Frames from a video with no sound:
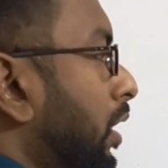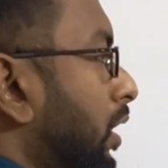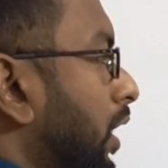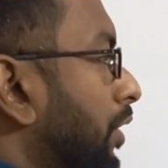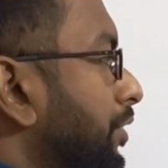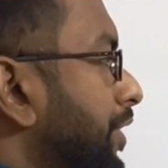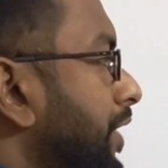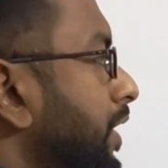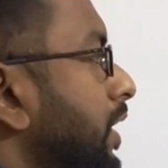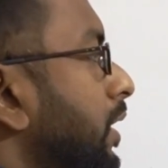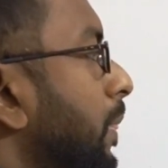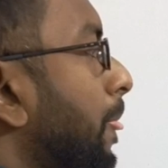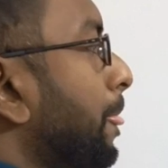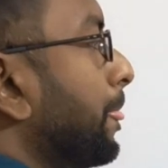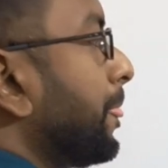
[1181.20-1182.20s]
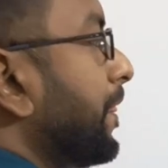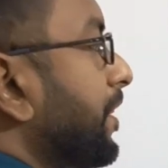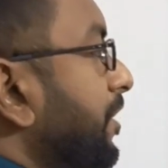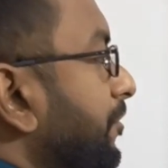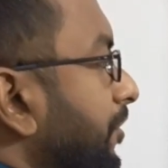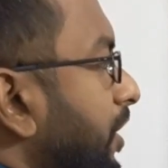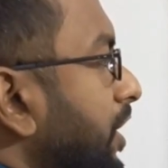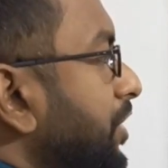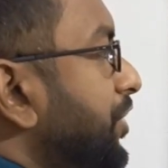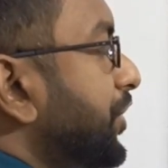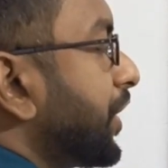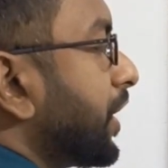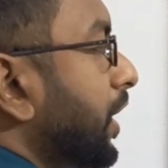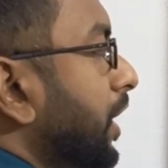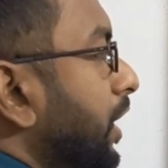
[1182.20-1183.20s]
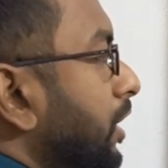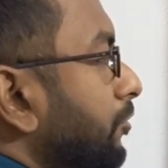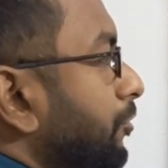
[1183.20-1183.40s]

Now see, this is a very general